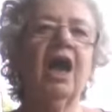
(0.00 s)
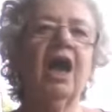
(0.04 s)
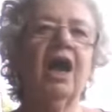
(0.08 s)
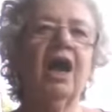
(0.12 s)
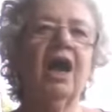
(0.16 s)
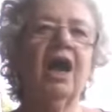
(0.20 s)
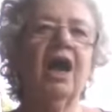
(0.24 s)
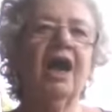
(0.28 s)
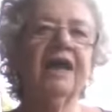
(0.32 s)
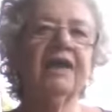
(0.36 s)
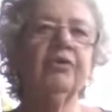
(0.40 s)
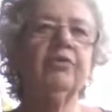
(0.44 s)

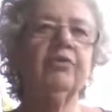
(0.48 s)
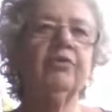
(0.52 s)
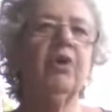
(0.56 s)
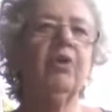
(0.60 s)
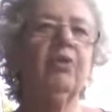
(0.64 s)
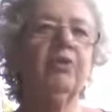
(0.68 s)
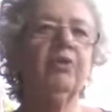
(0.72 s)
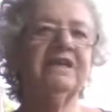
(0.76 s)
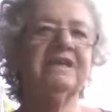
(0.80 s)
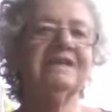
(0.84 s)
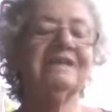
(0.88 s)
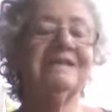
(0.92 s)
I
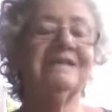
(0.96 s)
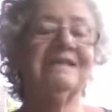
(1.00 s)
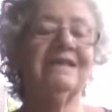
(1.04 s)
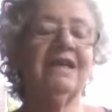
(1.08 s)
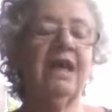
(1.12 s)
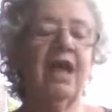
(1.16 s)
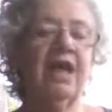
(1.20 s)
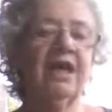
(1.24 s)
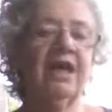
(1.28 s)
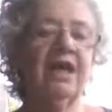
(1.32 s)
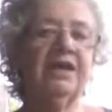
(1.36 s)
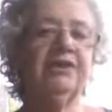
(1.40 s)
grow it as an
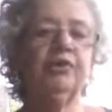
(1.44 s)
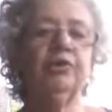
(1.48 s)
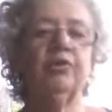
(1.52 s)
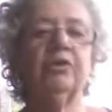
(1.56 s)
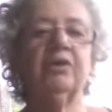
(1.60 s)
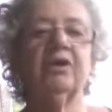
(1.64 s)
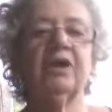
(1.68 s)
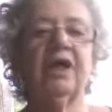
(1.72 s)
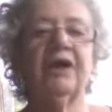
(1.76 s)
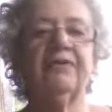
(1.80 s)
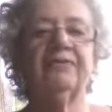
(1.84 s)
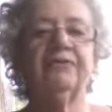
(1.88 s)

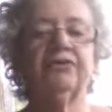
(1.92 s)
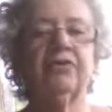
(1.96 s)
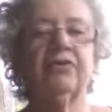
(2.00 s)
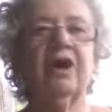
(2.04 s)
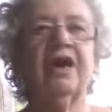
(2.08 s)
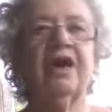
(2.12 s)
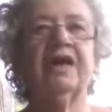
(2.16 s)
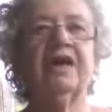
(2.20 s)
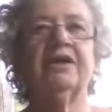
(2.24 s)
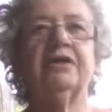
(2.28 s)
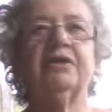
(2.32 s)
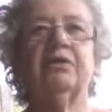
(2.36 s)
annual. I've
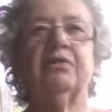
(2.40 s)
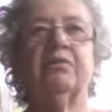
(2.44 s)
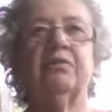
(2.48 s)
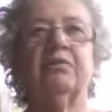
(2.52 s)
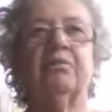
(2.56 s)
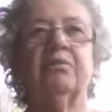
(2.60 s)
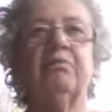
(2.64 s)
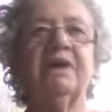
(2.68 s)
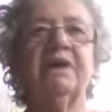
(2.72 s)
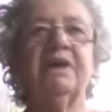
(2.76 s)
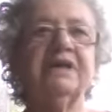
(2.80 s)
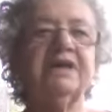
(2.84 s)
tried
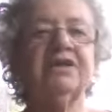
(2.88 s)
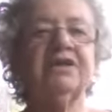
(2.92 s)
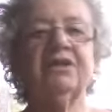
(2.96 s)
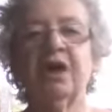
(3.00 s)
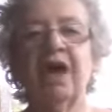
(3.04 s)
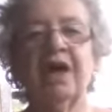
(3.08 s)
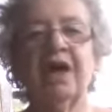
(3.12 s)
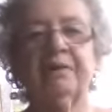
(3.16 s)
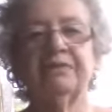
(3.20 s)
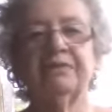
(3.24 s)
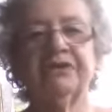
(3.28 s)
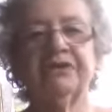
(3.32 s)
many
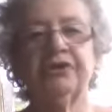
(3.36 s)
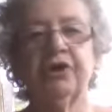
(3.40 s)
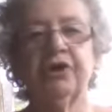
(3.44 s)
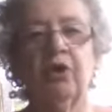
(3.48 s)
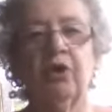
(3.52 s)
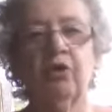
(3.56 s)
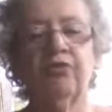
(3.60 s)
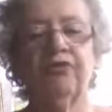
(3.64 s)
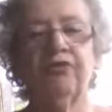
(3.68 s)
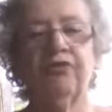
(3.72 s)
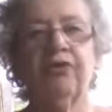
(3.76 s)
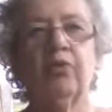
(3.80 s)
times to
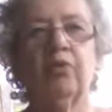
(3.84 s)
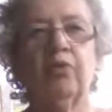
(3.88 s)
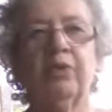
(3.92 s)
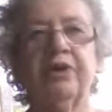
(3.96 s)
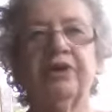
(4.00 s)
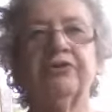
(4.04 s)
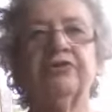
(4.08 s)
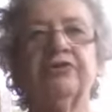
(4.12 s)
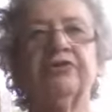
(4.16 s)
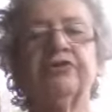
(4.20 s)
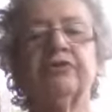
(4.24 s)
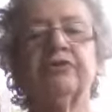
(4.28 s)

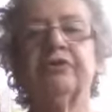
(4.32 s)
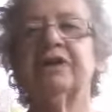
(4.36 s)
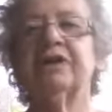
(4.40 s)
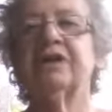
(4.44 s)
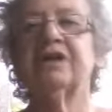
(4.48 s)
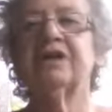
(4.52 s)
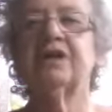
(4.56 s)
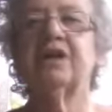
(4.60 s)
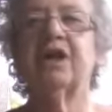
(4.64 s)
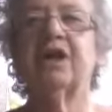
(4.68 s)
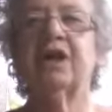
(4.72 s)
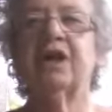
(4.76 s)
overwinter
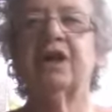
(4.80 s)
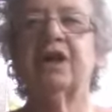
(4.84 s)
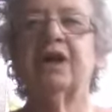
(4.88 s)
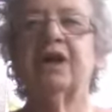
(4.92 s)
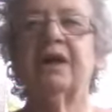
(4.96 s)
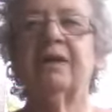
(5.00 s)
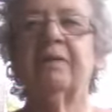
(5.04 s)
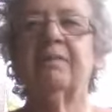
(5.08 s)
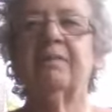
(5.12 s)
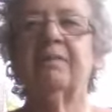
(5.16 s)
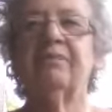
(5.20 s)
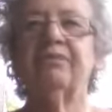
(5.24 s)
it,
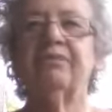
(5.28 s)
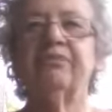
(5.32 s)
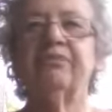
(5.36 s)
and